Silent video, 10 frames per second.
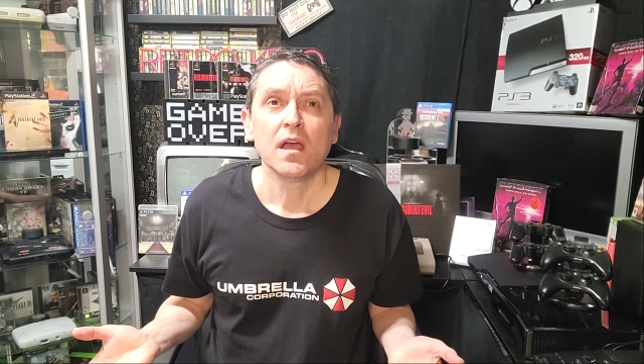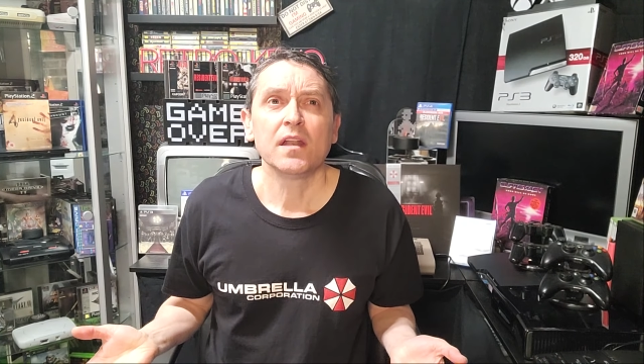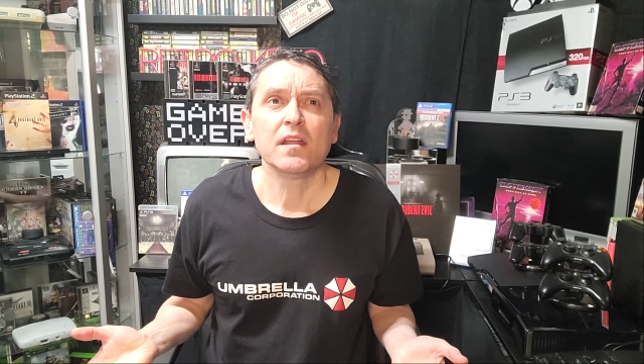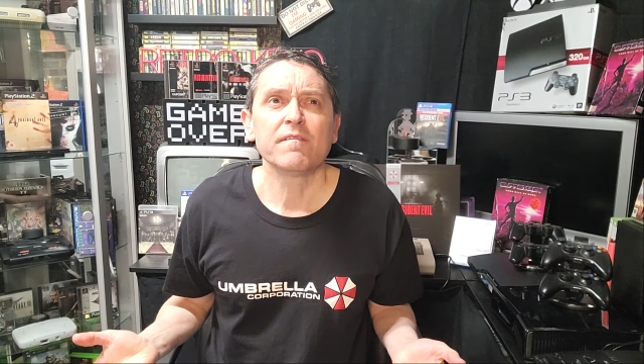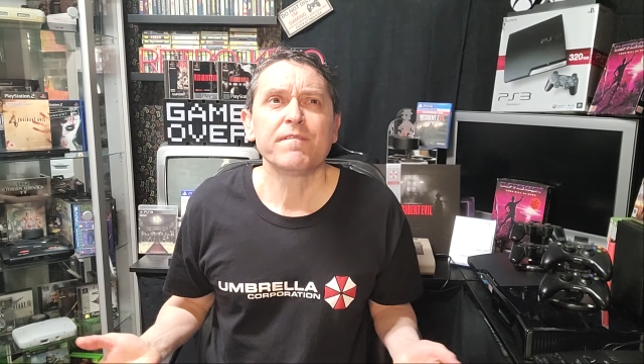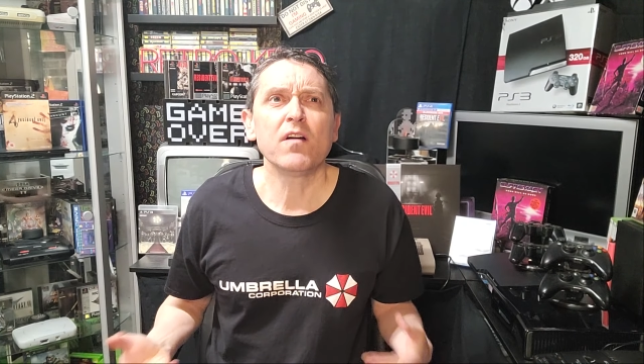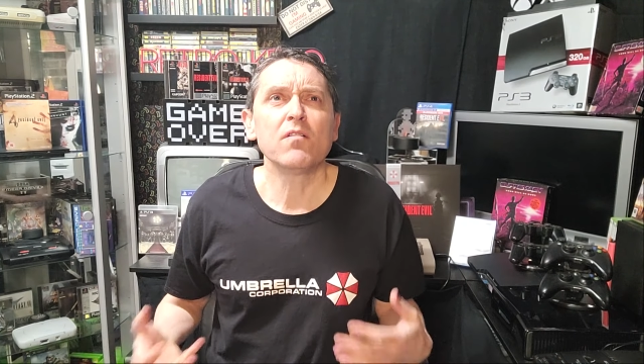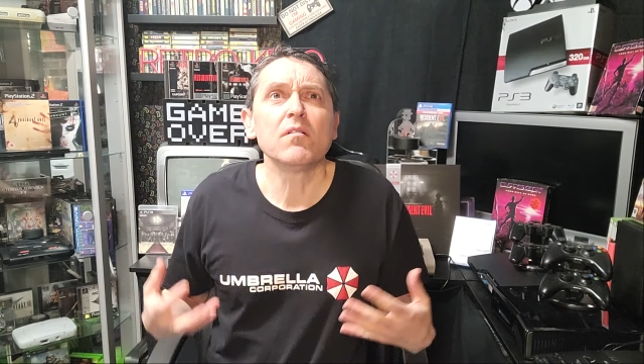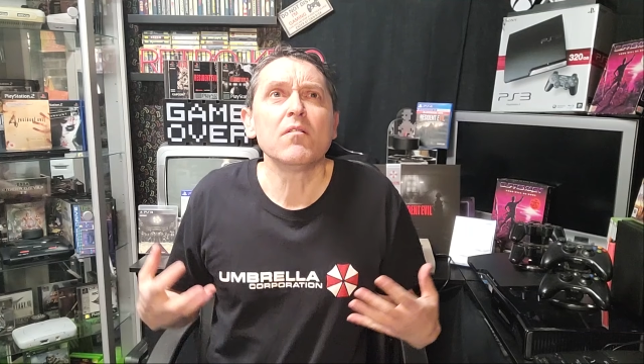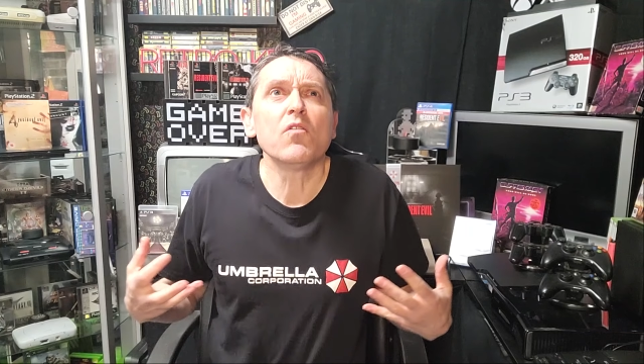and it
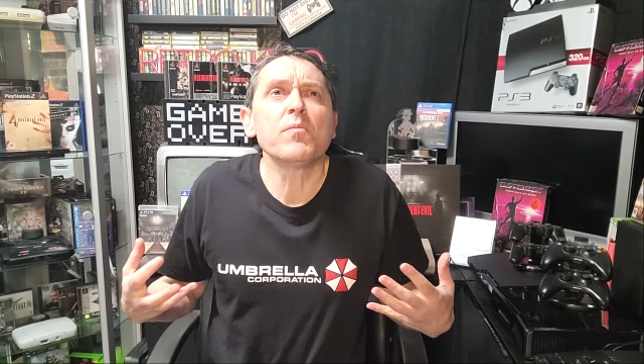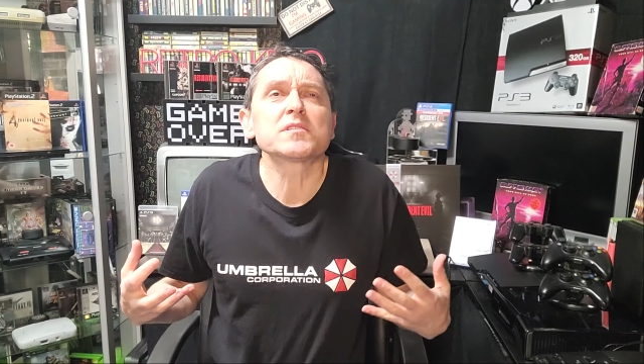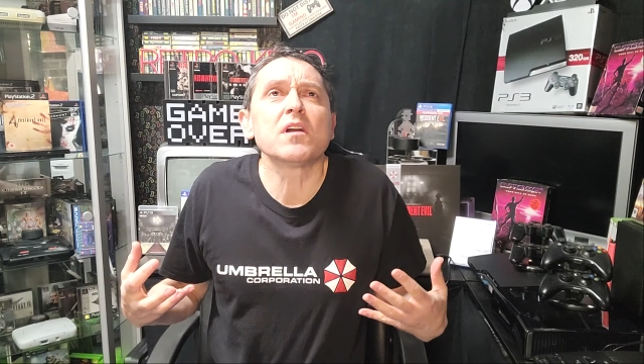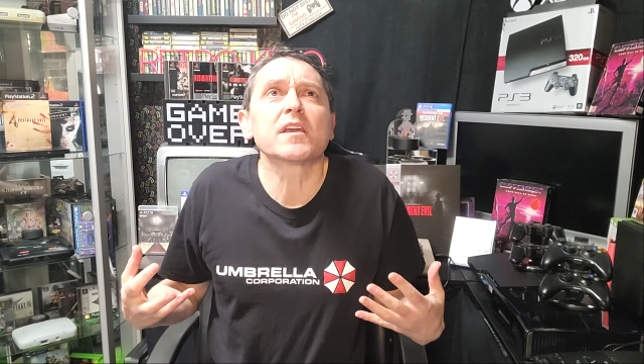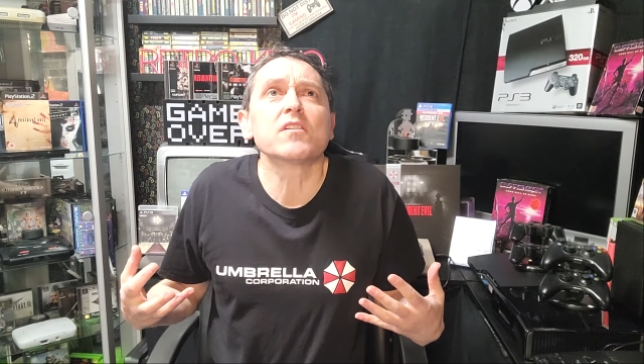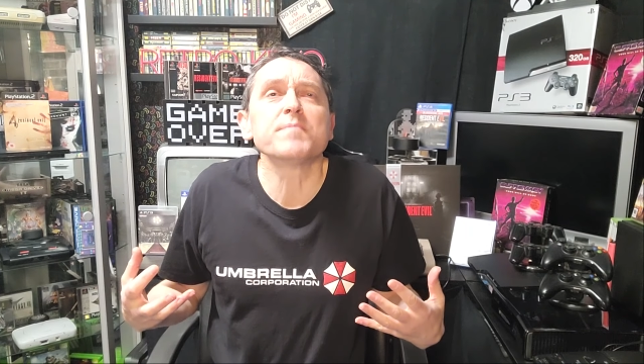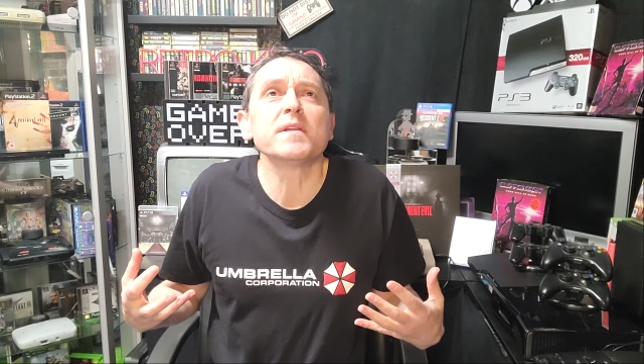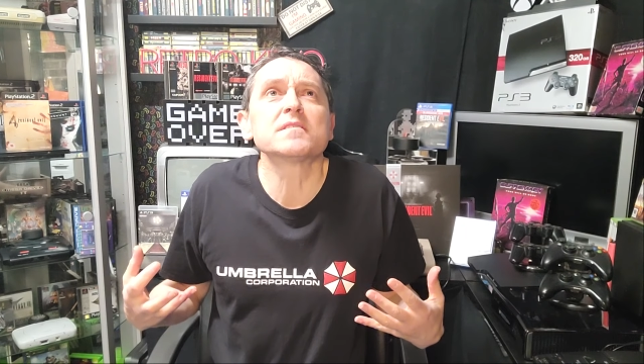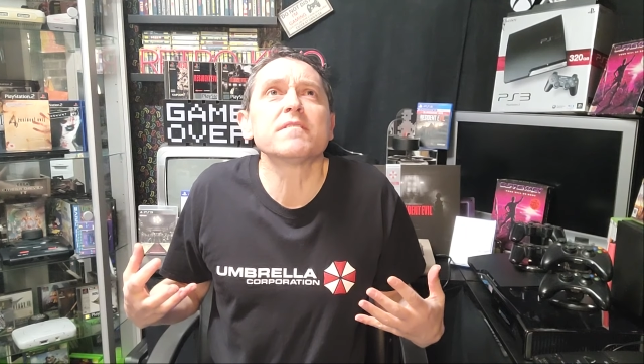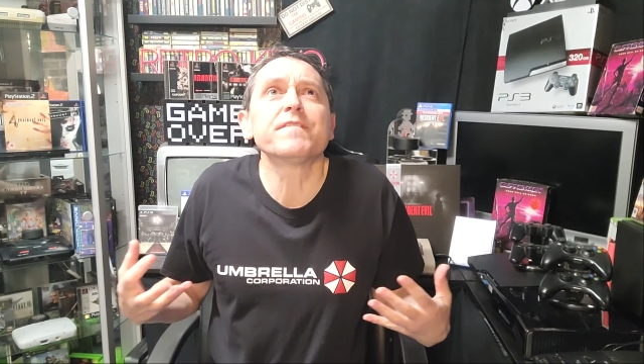felt almost like it was
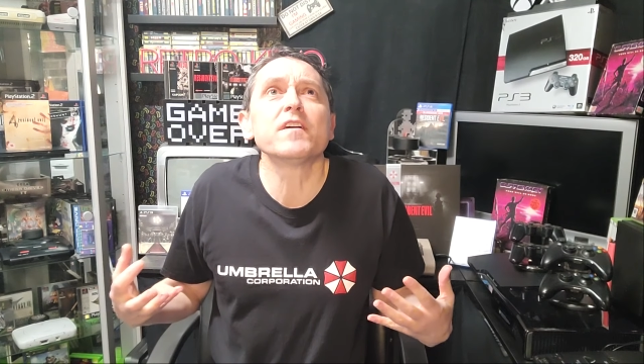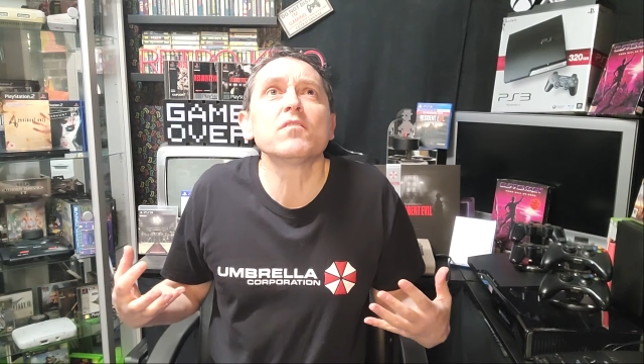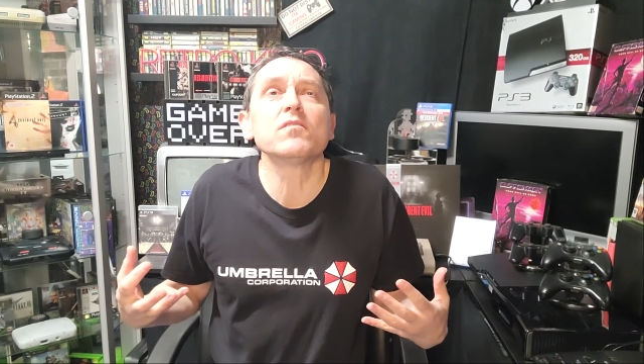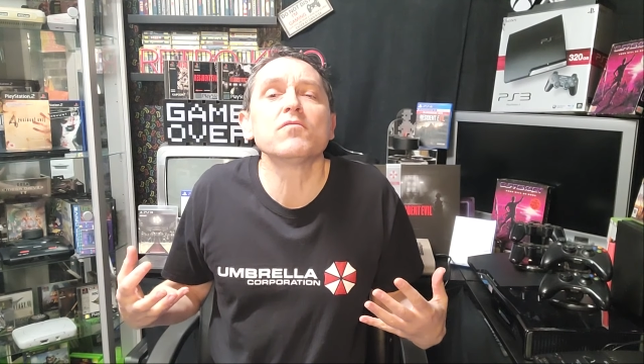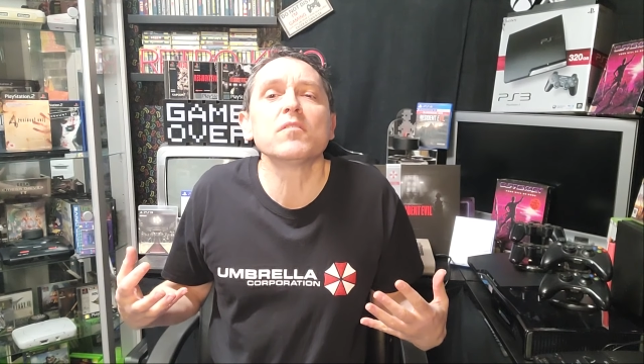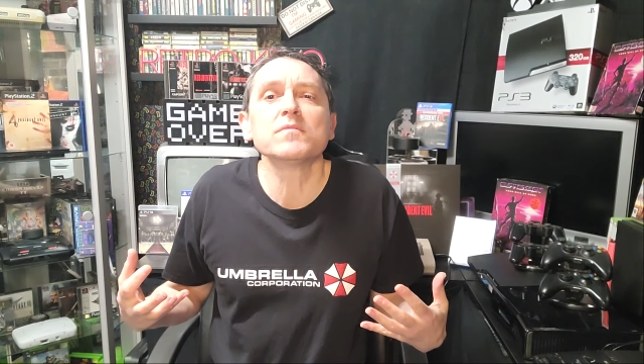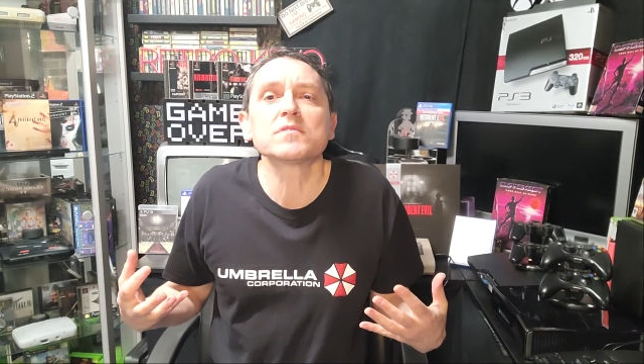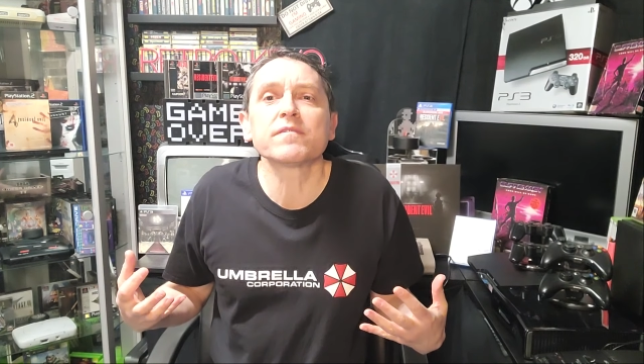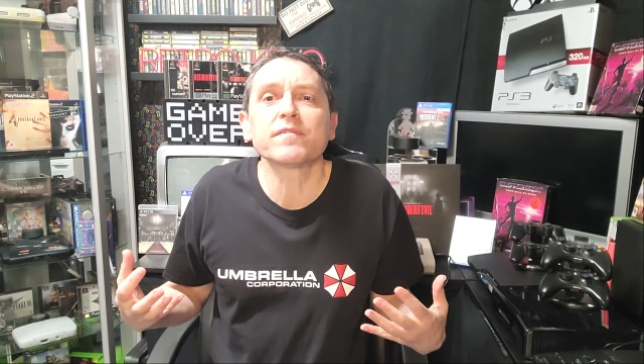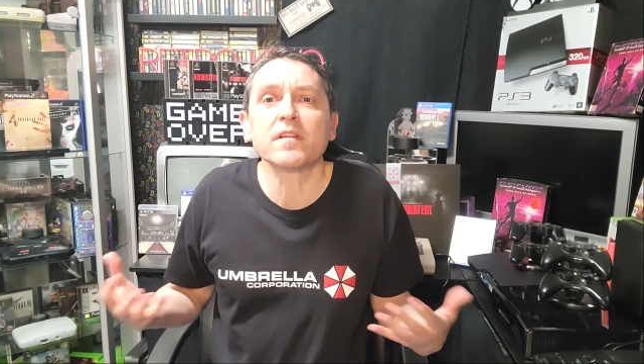meant to fill the rooms
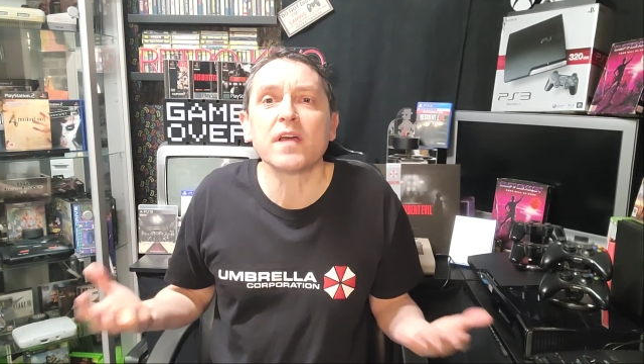of